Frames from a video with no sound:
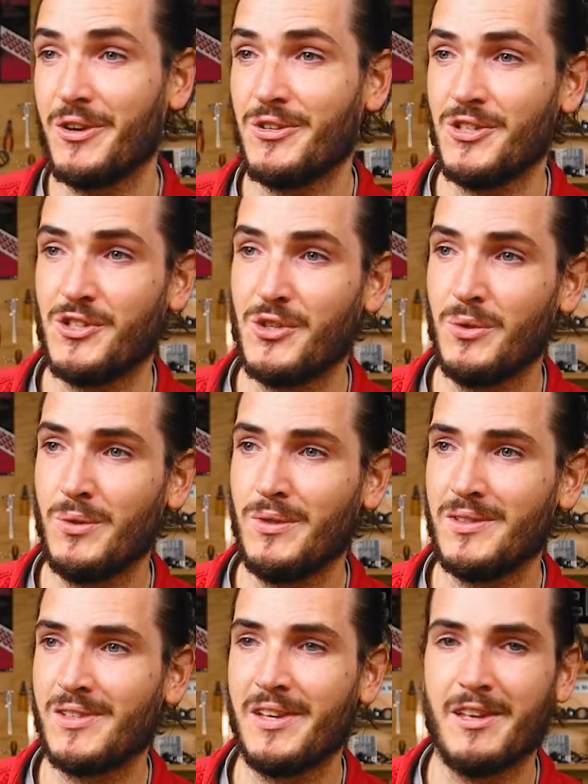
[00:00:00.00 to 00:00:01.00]
Go to
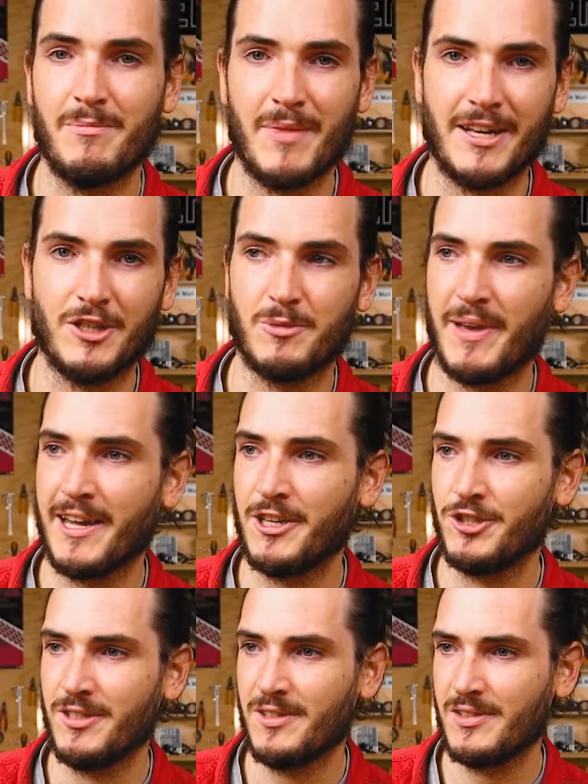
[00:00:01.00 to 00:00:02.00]
Tools, Manage
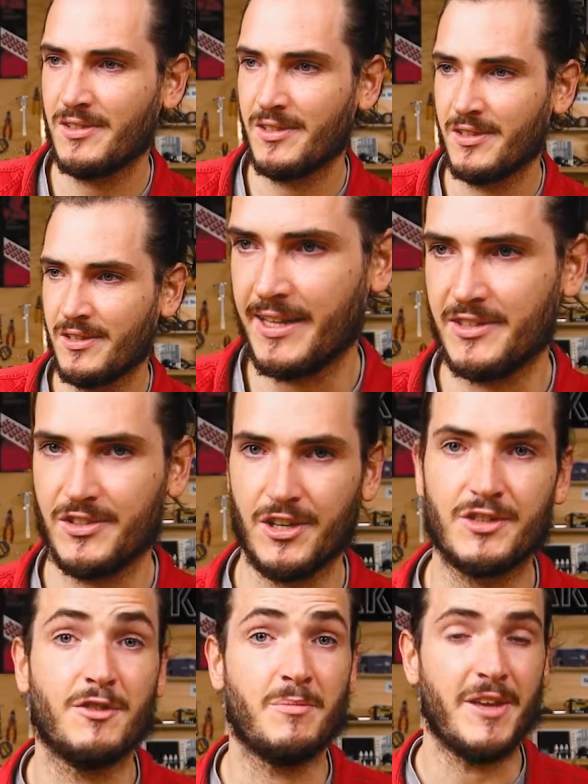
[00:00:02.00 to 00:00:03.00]
Packages, and
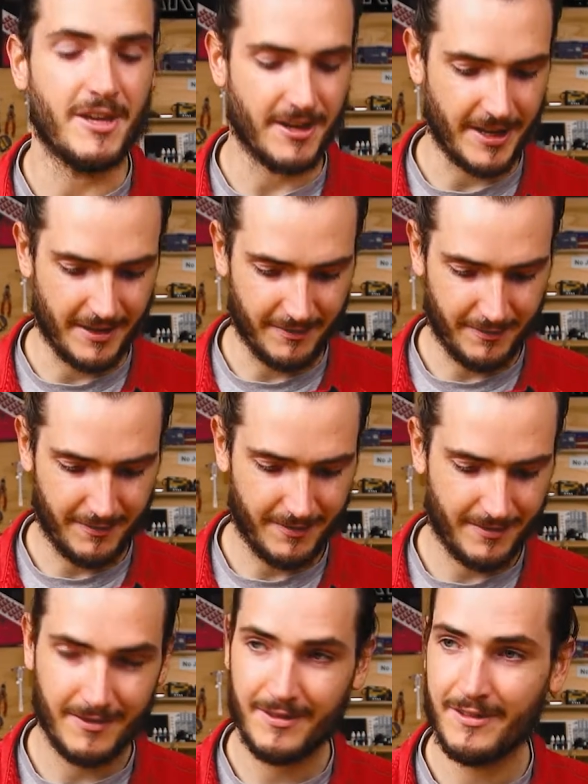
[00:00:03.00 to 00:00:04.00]
search for PiicoDev
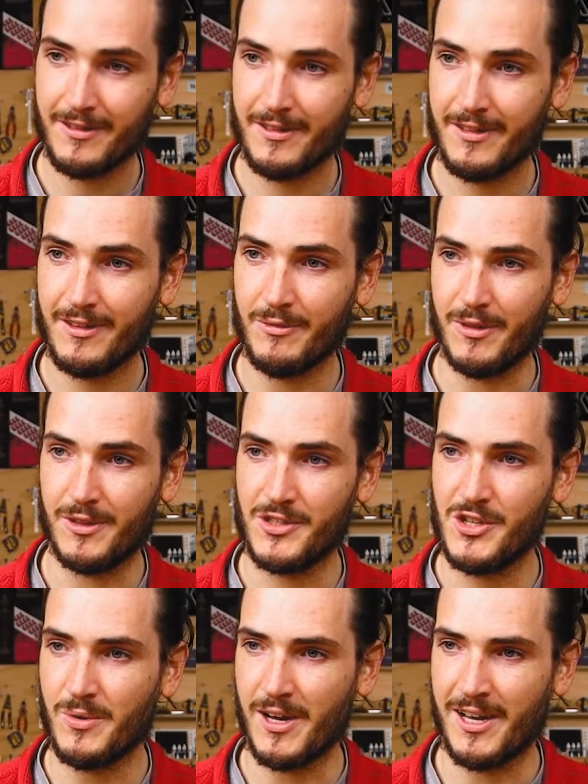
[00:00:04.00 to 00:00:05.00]
with
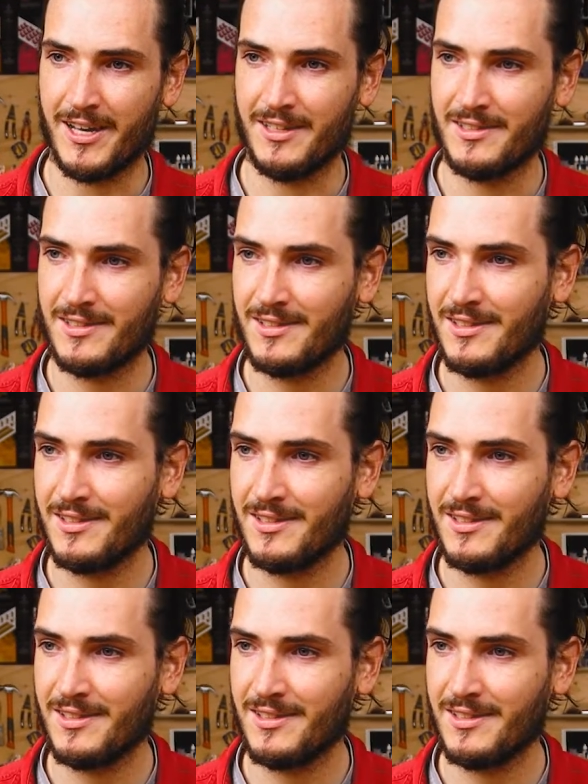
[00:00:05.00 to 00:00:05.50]
two I's.